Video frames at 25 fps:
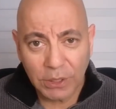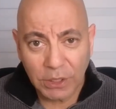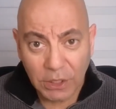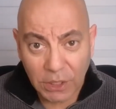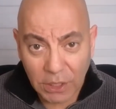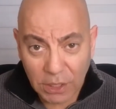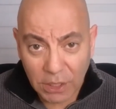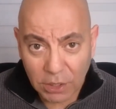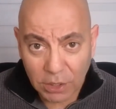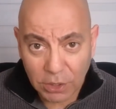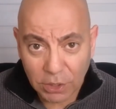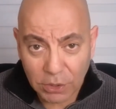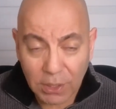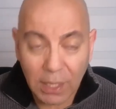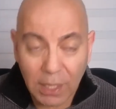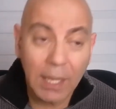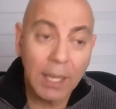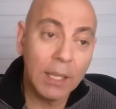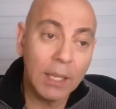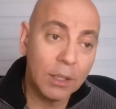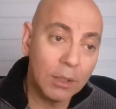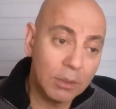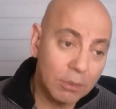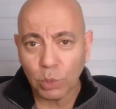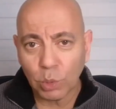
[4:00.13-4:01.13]
years
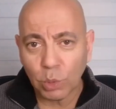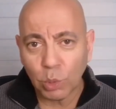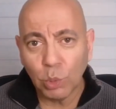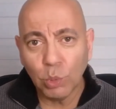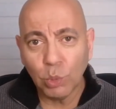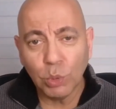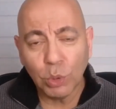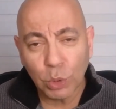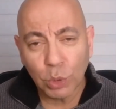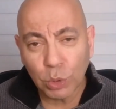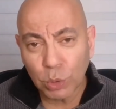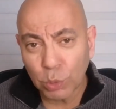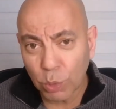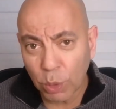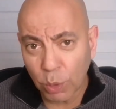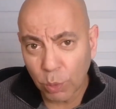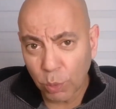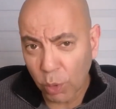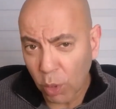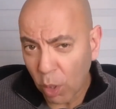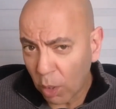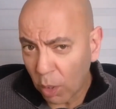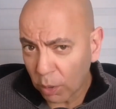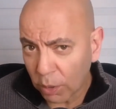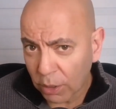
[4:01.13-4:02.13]
and who knows where we're
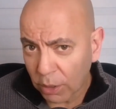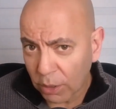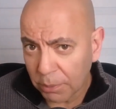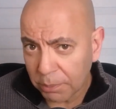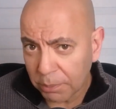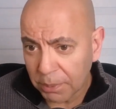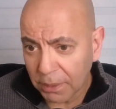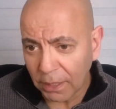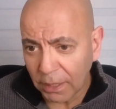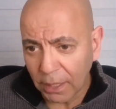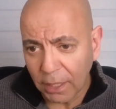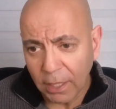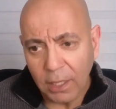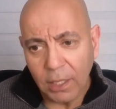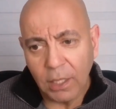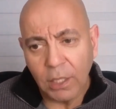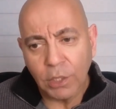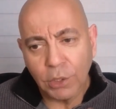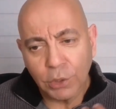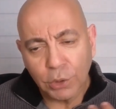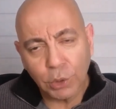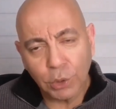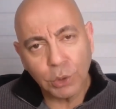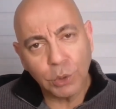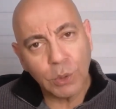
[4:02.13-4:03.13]
all going to be.
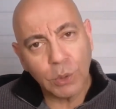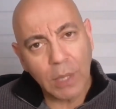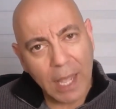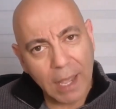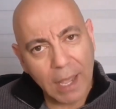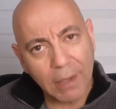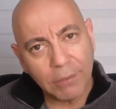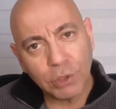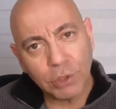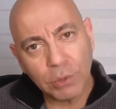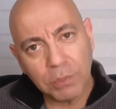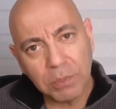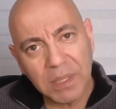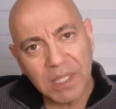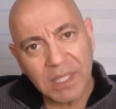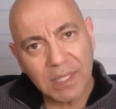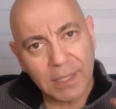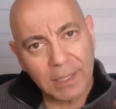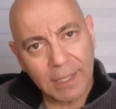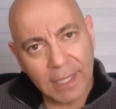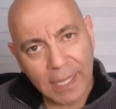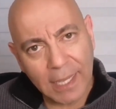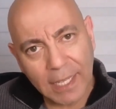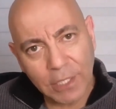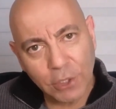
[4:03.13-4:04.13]
So you have to make
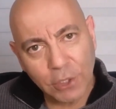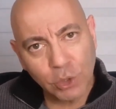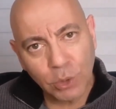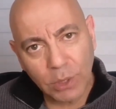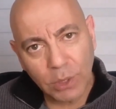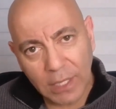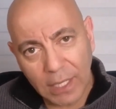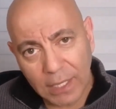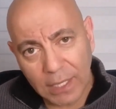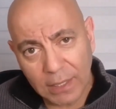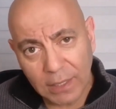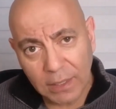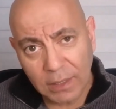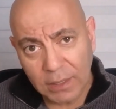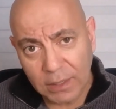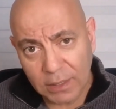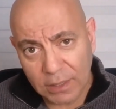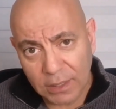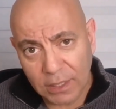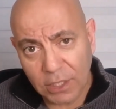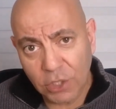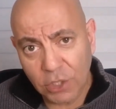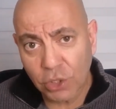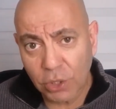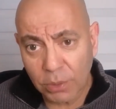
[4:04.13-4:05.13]
an educated
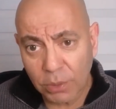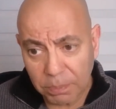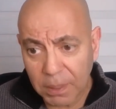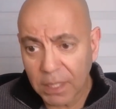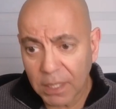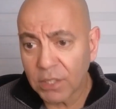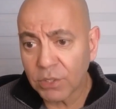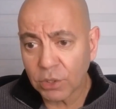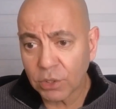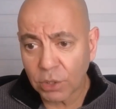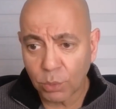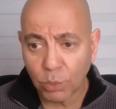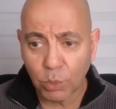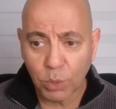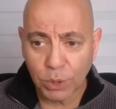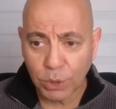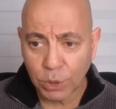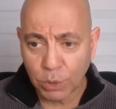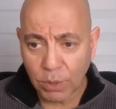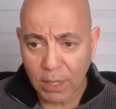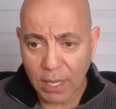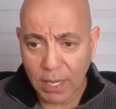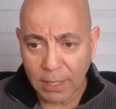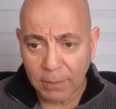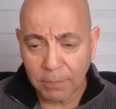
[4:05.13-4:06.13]
decision based on where
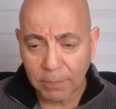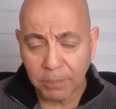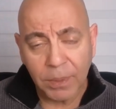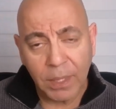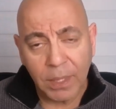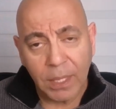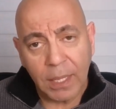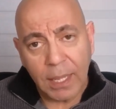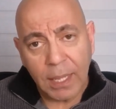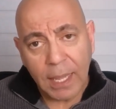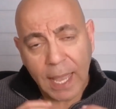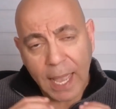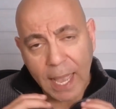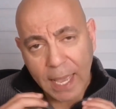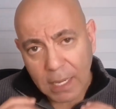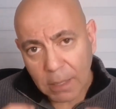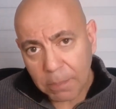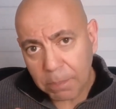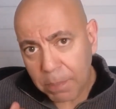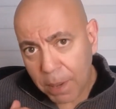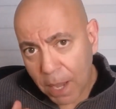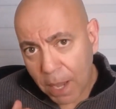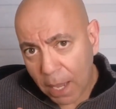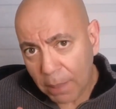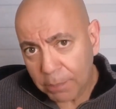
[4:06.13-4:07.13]
you're at. At a
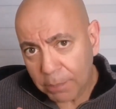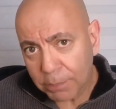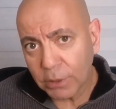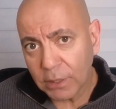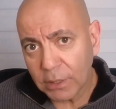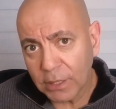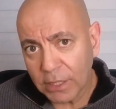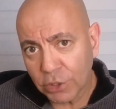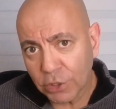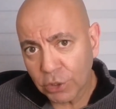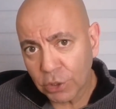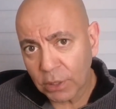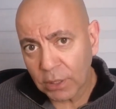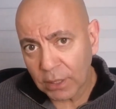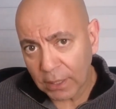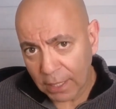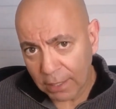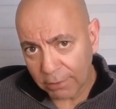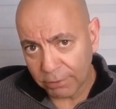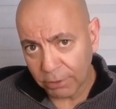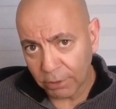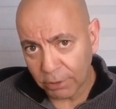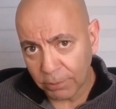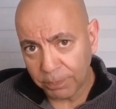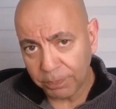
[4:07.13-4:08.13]
population
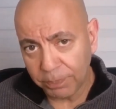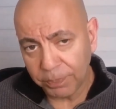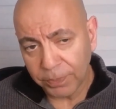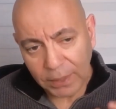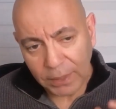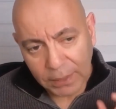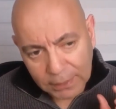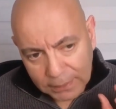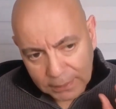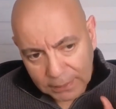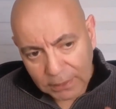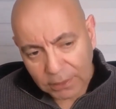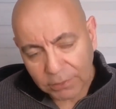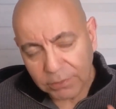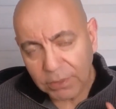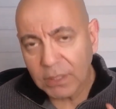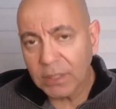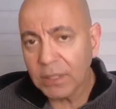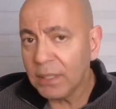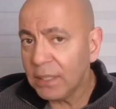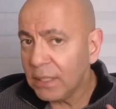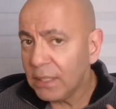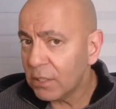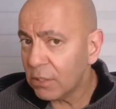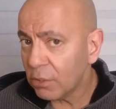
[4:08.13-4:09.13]
level, even
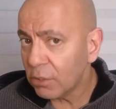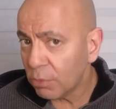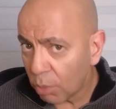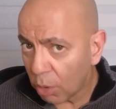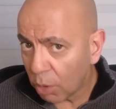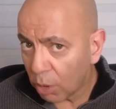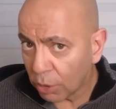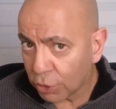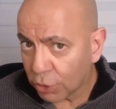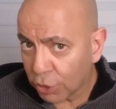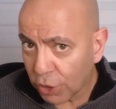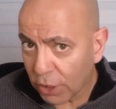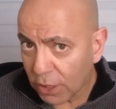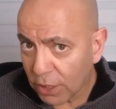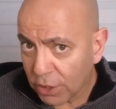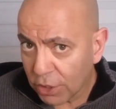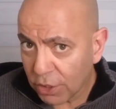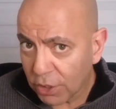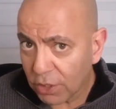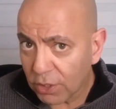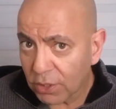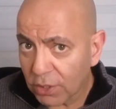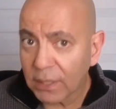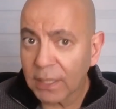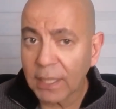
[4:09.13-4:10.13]
these small
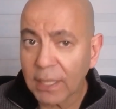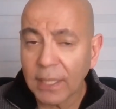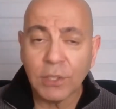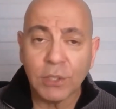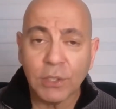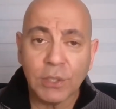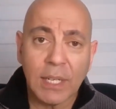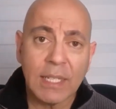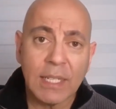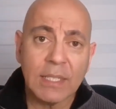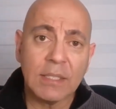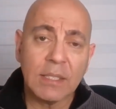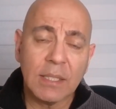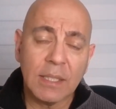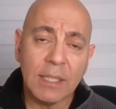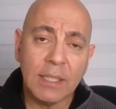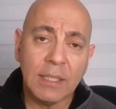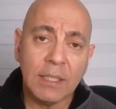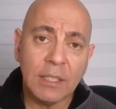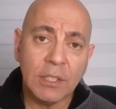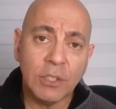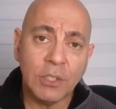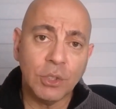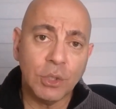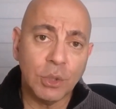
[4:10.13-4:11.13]
changes can translate
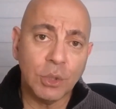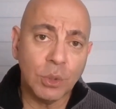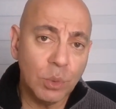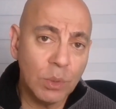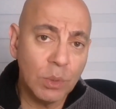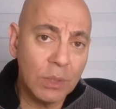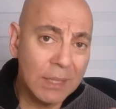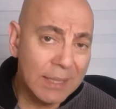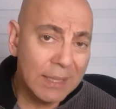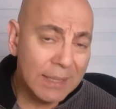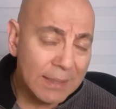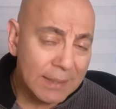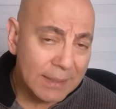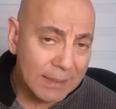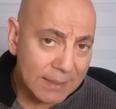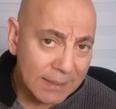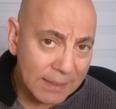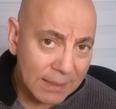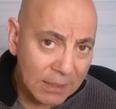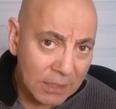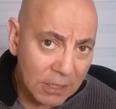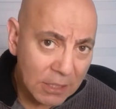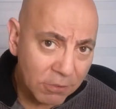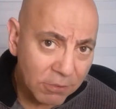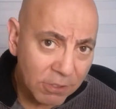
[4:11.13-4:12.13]
into
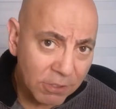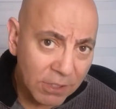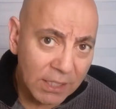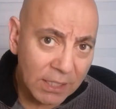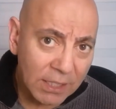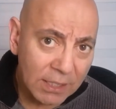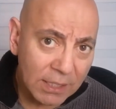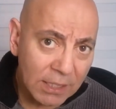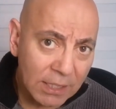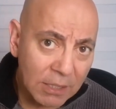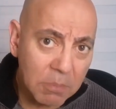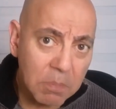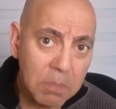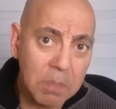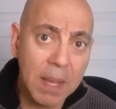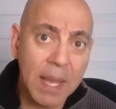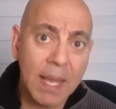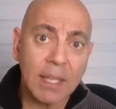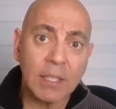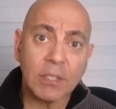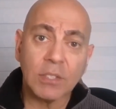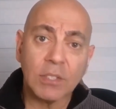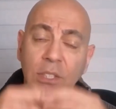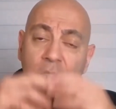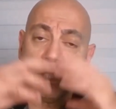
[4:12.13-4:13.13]
significant
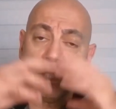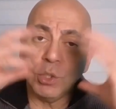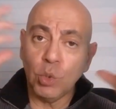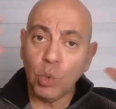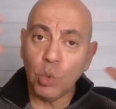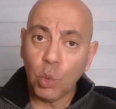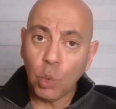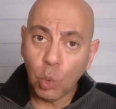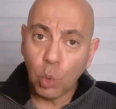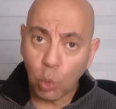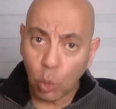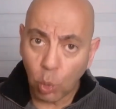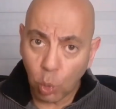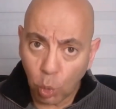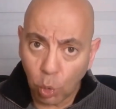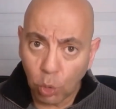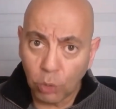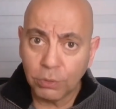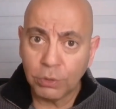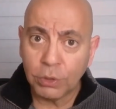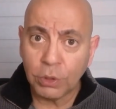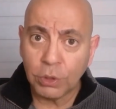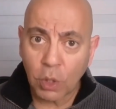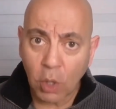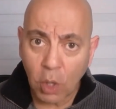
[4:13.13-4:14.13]
impacts in
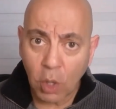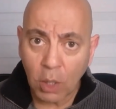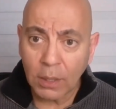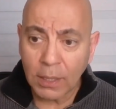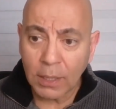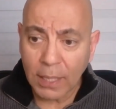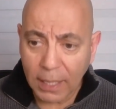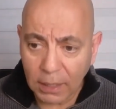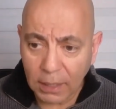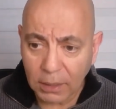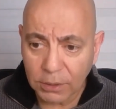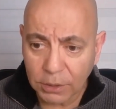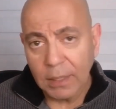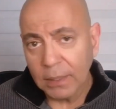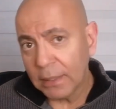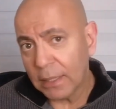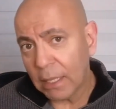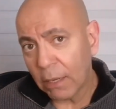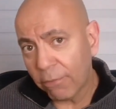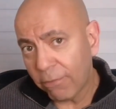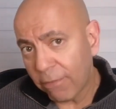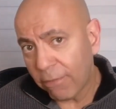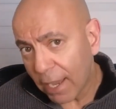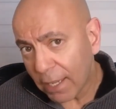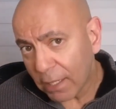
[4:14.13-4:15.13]
overall health. Now,
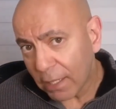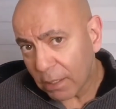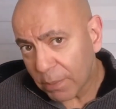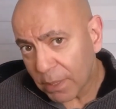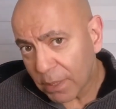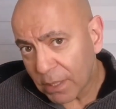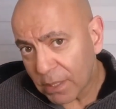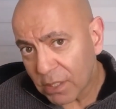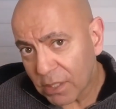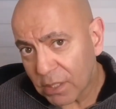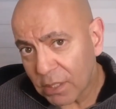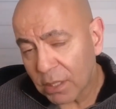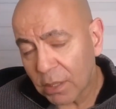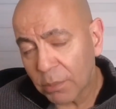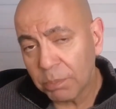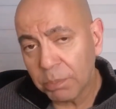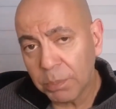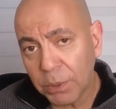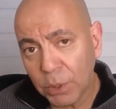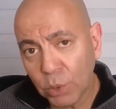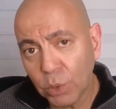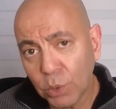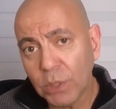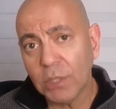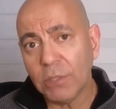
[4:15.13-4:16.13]
vitamins, the
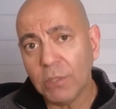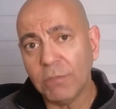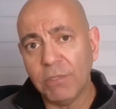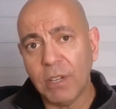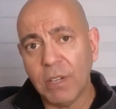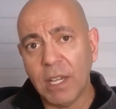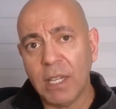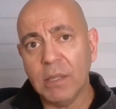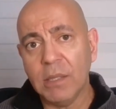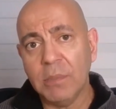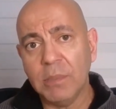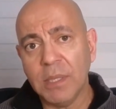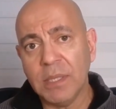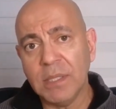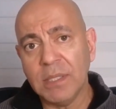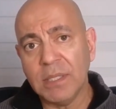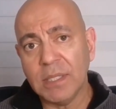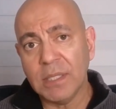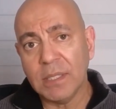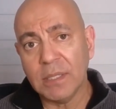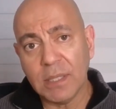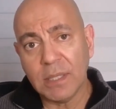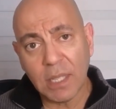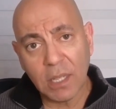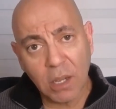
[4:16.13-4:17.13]
beauty of vitamins
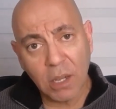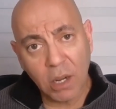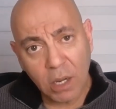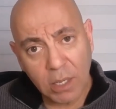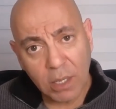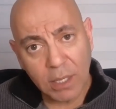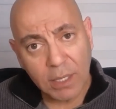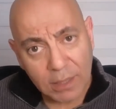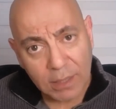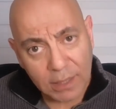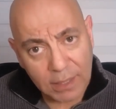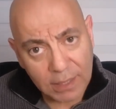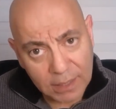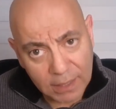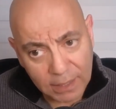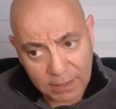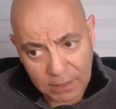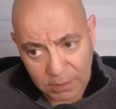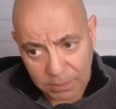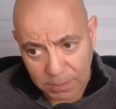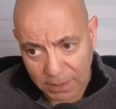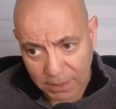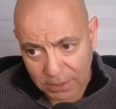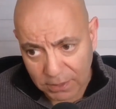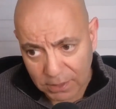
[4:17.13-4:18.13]
is they are
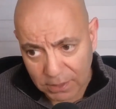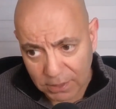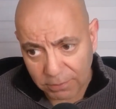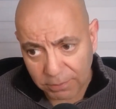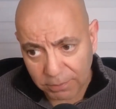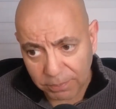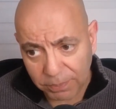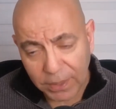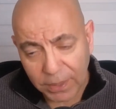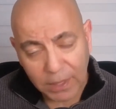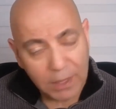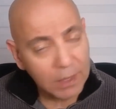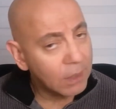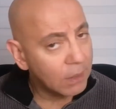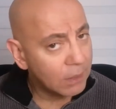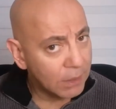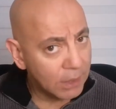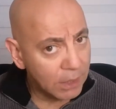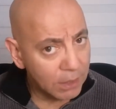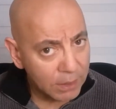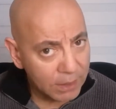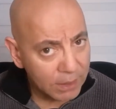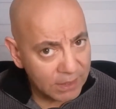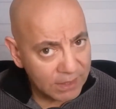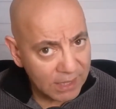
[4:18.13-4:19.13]
inexpensive,
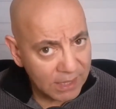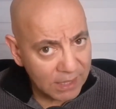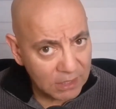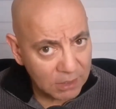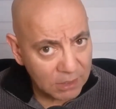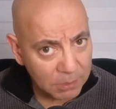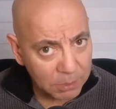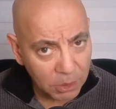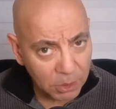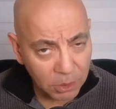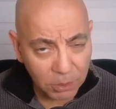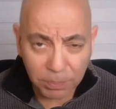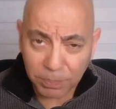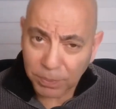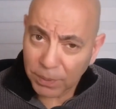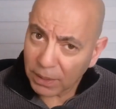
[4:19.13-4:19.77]
they're accessible,